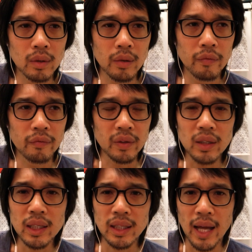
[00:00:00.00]

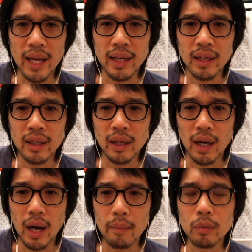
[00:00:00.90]
feeling like
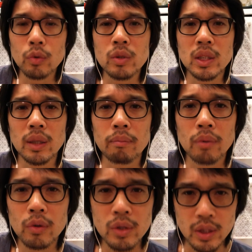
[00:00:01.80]
I'm losing a
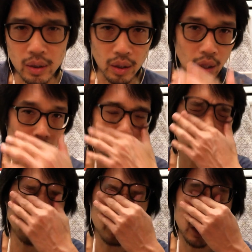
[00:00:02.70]
person, I'm
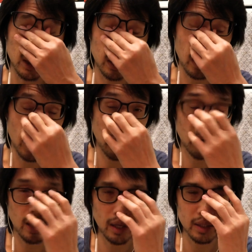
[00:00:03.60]
losing
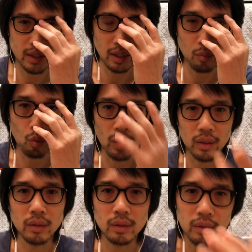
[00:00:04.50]
someone,
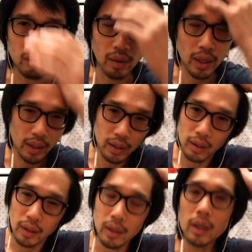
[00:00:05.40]
right?
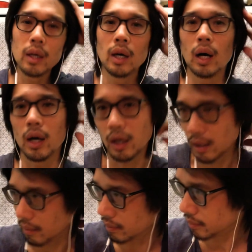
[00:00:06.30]

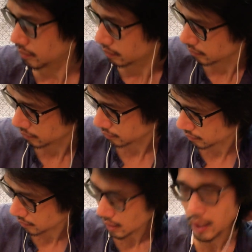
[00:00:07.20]
Um,
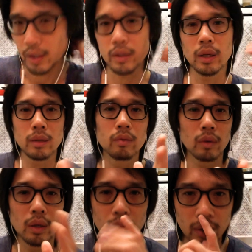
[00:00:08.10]
and I'll tell you
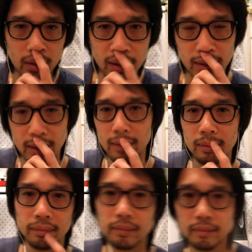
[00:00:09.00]
what it is.
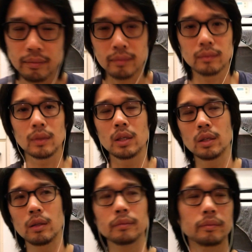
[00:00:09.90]

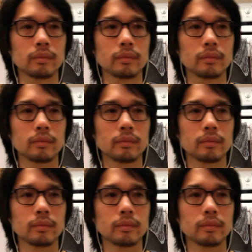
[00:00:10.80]
So,